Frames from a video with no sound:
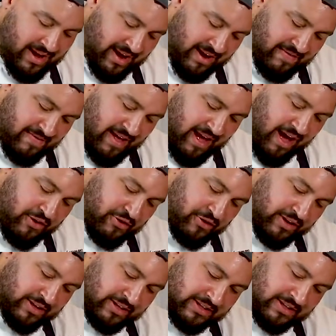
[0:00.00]
and now you
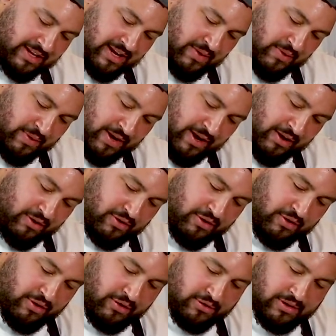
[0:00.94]
can see when I go
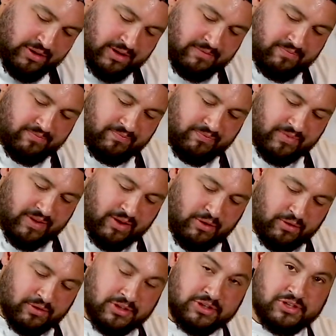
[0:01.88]
to hold it, it
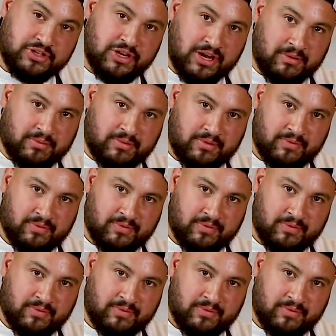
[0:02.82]
holds its shape.